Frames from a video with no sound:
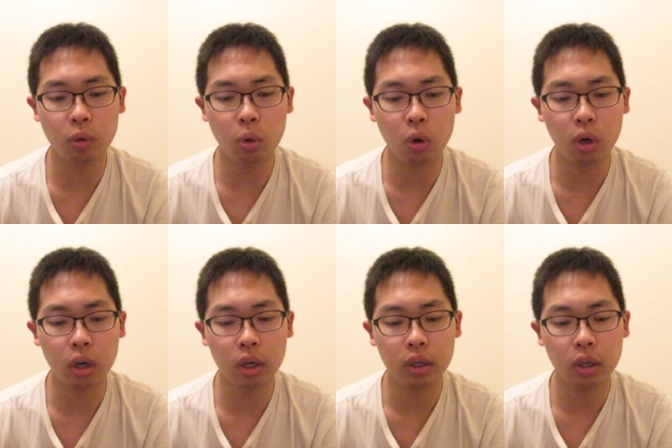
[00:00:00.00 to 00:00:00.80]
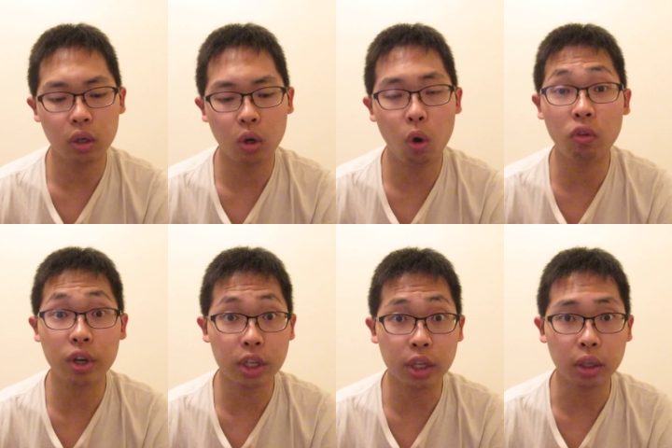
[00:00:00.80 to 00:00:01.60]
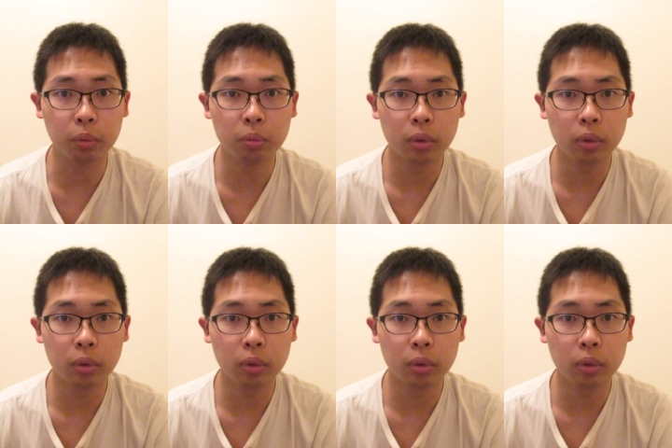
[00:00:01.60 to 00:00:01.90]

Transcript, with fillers: for over a year.